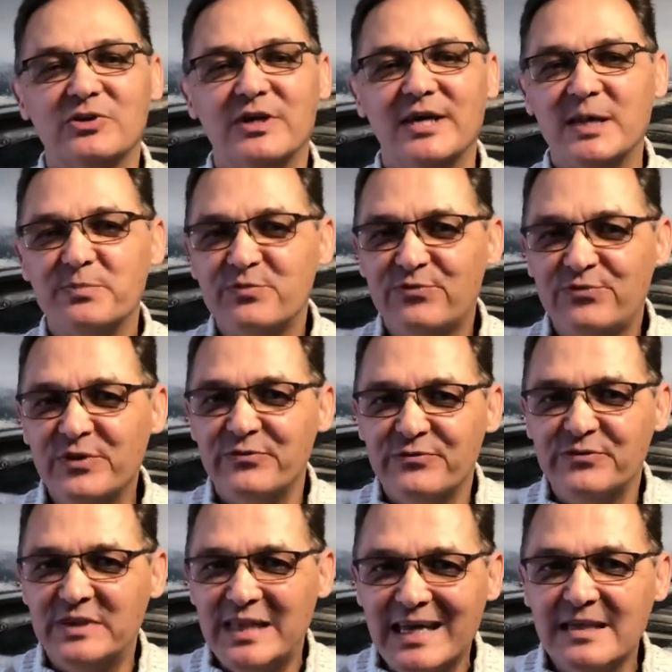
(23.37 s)
keep
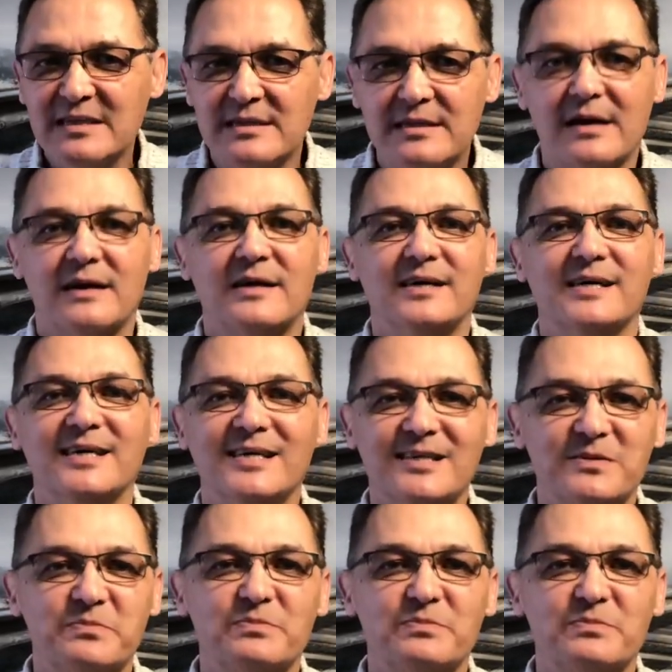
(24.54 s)
59